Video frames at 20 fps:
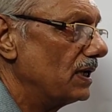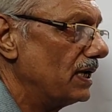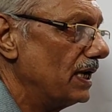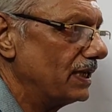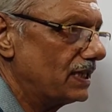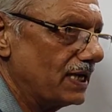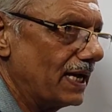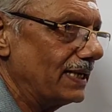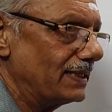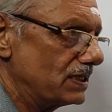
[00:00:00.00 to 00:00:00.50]

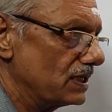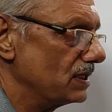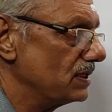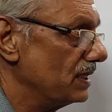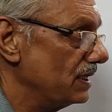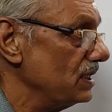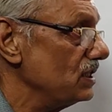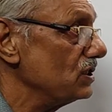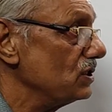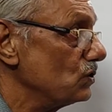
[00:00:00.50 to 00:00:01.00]
get the answer,
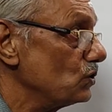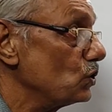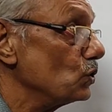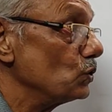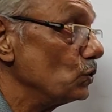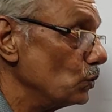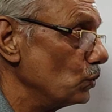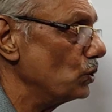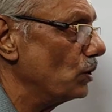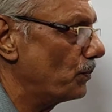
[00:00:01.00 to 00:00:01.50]
that is
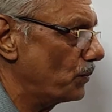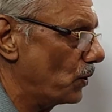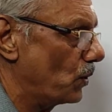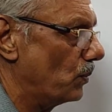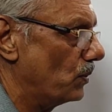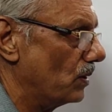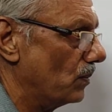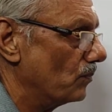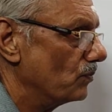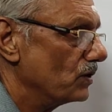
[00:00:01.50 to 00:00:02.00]
to do the
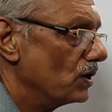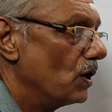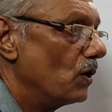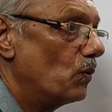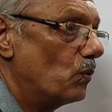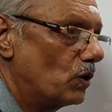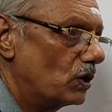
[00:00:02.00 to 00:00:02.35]
problem.